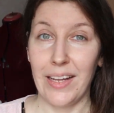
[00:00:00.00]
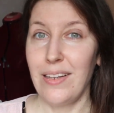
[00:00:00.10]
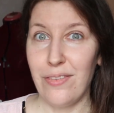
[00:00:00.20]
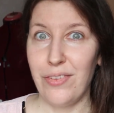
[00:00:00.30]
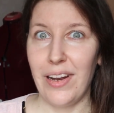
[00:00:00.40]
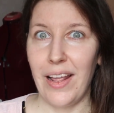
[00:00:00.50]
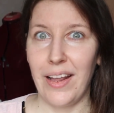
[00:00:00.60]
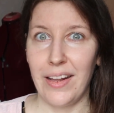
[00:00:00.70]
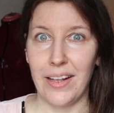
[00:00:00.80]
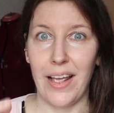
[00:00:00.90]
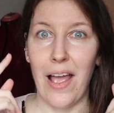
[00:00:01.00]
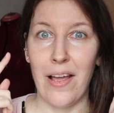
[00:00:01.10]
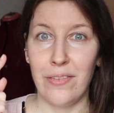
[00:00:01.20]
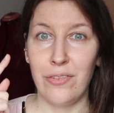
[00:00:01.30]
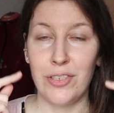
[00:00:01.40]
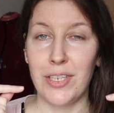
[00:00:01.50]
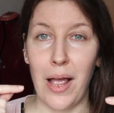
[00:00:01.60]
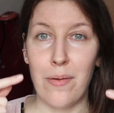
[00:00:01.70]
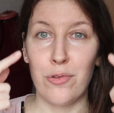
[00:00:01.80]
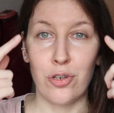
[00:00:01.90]
kind of feel like every
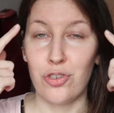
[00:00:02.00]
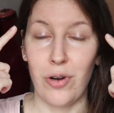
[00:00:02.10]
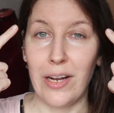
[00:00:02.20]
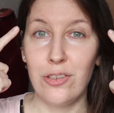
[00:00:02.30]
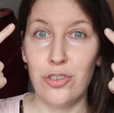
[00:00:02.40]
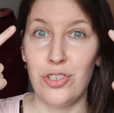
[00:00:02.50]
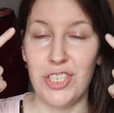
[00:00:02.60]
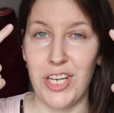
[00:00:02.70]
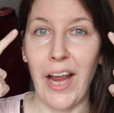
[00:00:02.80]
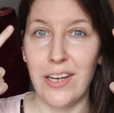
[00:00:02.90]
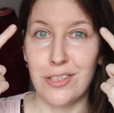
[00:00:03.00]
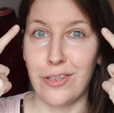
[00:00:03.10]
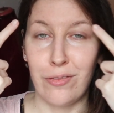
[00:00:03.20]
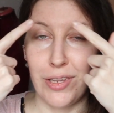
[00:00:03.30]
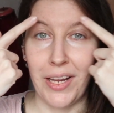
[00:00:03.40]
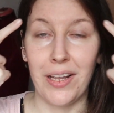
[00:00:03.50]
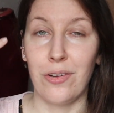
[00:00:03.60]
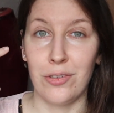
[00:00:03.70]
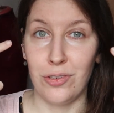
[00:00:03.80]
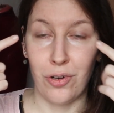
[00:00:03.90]
time you're trying to change something
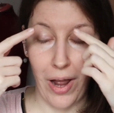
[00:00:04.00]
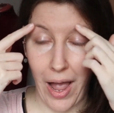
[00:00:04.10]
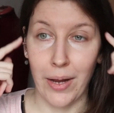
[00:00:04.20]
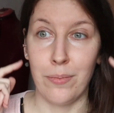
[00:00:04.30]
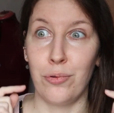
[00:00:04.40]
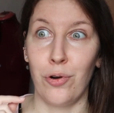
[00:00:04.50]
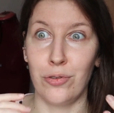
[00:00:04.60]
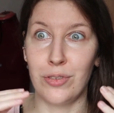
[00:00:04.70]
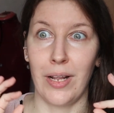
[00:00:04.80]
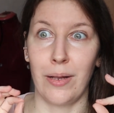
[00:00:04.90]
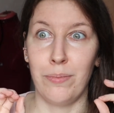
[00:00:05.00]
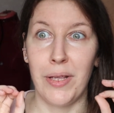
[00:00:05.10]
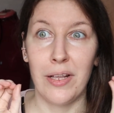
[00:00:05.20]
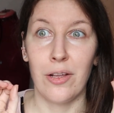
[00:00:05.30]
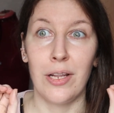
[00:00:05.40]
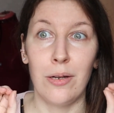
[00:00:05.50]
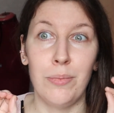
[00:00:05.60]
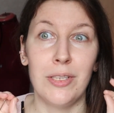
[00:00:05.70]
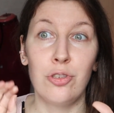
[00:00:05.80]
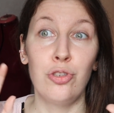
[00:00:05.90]
on your eyebrows, like being a little
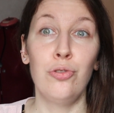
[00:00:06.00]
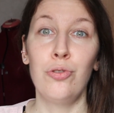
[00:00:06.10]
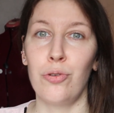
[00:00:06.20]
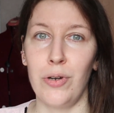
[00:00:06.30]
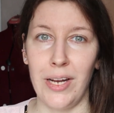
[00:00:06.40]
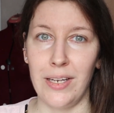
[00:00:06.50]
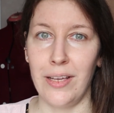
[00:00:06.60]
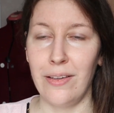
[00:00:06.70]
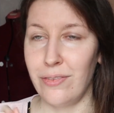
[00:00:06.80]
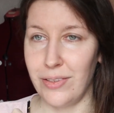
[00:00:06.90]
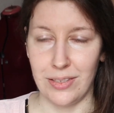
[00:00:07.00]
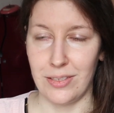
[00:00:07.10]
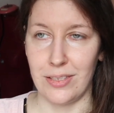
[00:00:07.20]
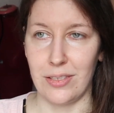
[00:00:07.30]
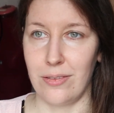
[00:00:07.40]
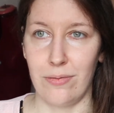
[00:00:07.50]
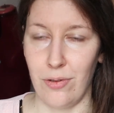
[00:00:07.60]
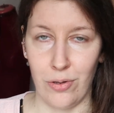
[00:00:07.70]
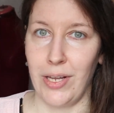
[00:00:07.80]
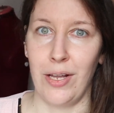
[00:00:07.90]
bit too creative, it's
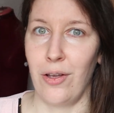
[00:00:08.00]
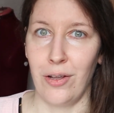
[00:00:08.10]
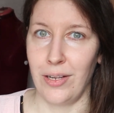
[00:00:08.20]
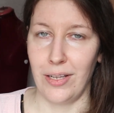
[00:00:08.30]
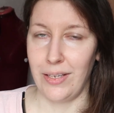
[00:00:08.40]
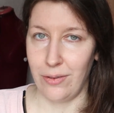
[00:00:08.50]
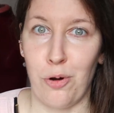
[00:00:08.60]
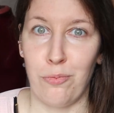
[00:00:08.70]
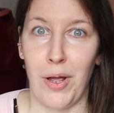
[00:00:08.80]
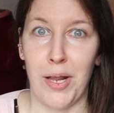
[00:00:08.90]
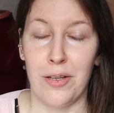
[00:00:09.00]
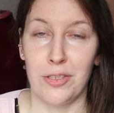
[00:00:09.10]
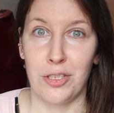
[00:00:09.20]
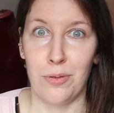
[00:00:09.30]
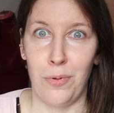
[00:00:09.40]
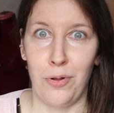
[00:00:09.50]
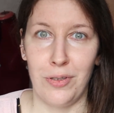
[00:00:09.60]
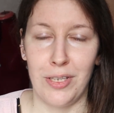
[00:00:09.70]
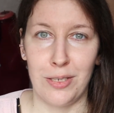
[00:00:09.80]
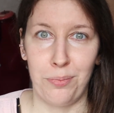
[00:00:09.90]
looking ugly. From my small
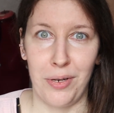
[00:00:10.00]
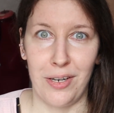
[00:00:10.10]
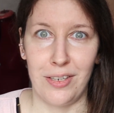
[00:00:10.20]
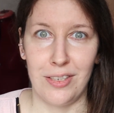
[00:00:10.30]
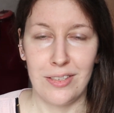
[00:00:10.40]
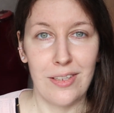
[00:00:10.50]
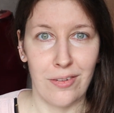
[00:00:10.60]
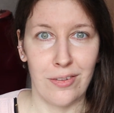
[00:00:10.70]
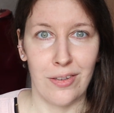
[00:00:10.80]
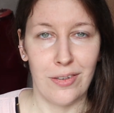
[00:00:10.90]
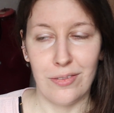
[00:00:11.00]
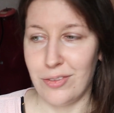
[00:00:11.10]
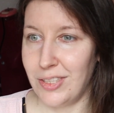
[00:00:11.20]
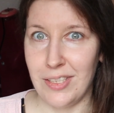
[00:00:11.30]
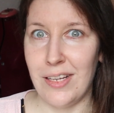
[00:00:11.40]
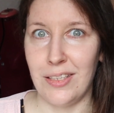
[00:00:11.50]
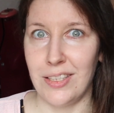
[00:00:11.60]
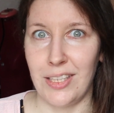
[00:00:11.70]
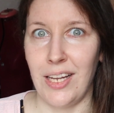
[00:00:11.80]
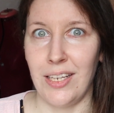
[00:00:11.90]
experience on seeing
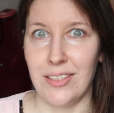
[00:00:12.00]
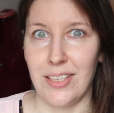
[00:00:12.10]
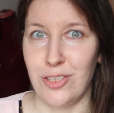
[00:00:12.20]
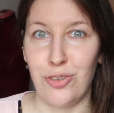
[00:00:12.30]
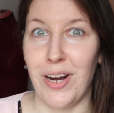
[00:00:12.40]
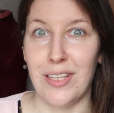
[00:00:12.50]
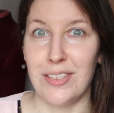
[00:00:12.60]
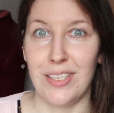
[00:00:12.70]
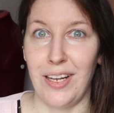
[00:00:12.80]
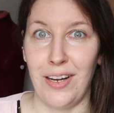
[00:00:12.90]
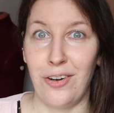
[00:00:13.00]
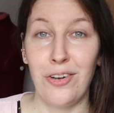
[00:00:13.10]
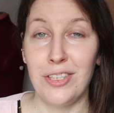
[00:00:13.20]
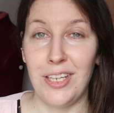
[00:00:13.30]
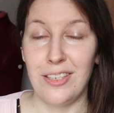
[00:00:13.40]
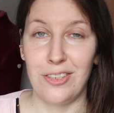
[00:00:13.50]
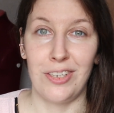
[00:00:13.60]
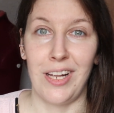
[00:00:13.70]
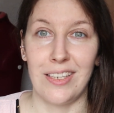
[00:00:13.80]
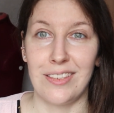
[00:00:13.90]
things and trends here on the
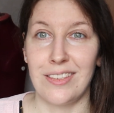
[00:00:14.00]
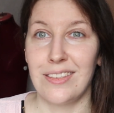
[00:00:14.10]
internet,